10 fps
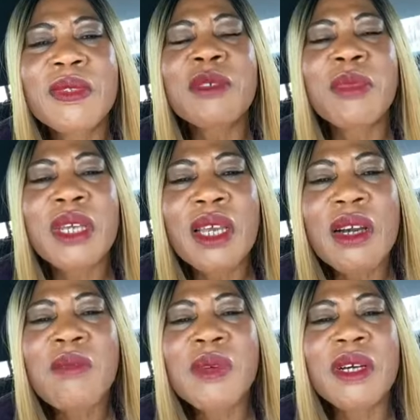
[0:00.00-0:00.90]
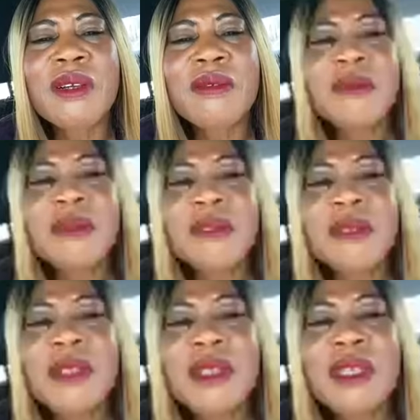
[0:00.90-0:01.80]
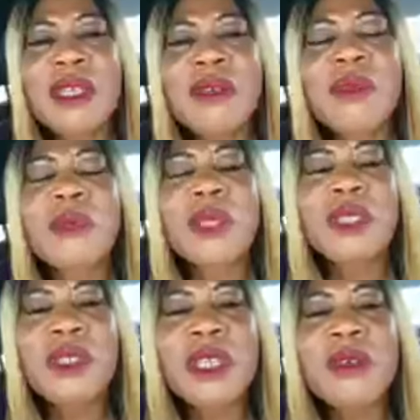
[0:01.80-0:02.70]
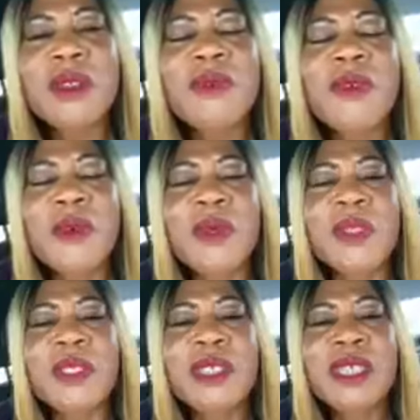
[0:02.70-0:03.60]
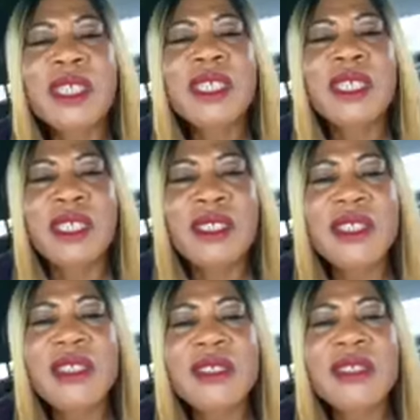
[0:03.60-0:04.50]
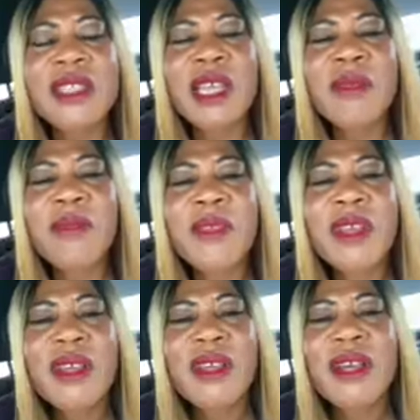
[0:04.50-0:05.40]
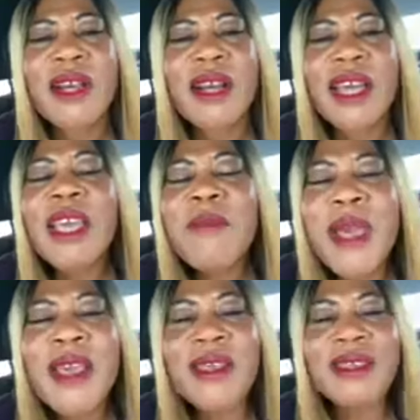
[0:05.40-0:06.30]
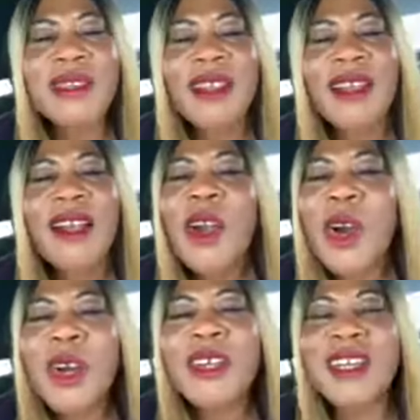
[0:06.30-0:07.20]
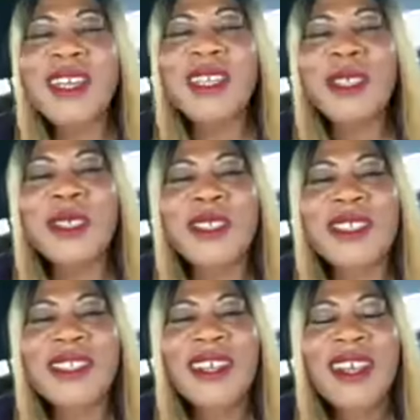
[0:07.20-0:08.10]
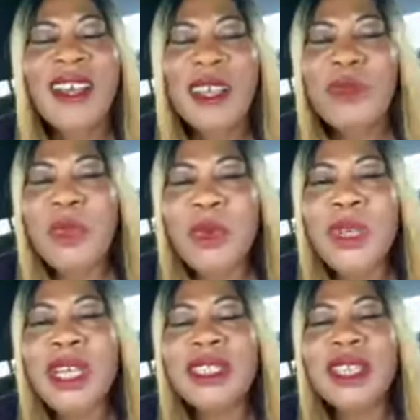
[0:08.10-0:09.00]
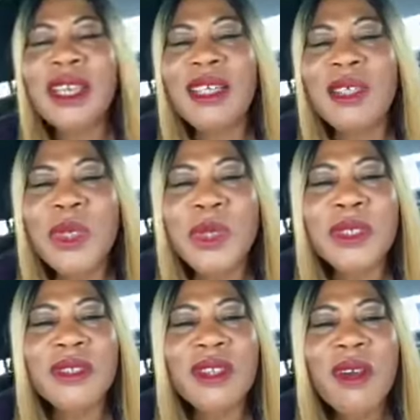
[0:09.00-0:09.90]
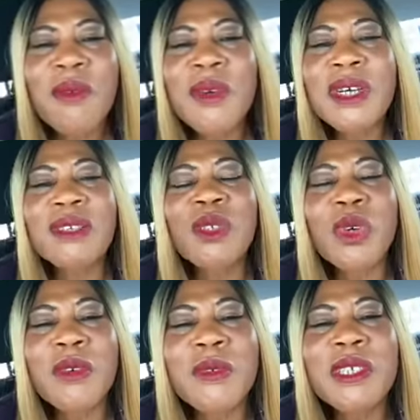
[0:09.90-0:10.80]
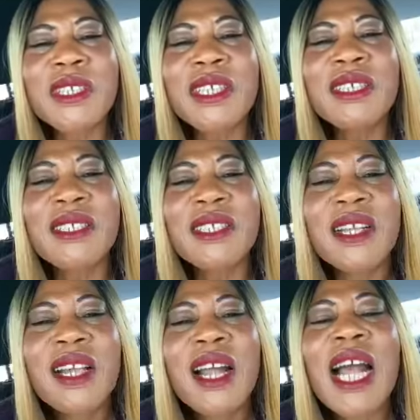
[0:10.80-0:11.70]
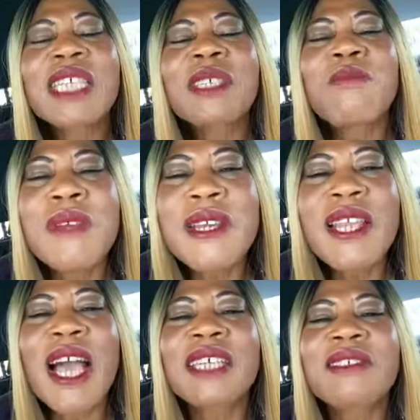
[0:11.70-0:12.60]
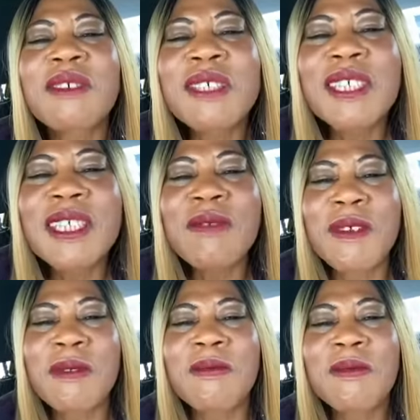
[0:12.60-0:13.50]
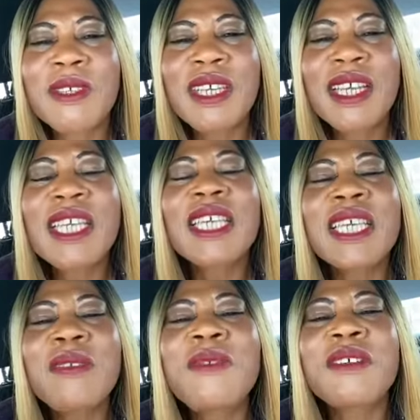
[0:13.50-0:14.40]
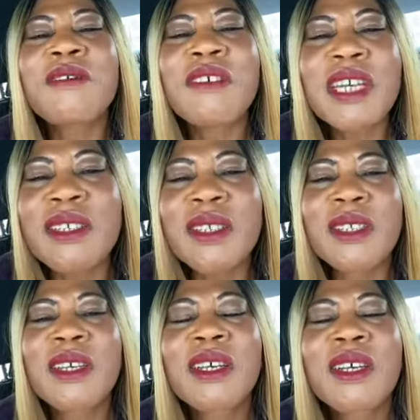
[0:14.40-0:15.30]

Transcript: as my helper from this day forward in Jesus' name. Amen. Congratulations. If you look at uh, John 1 12, it says, As many as receive him, he gave the right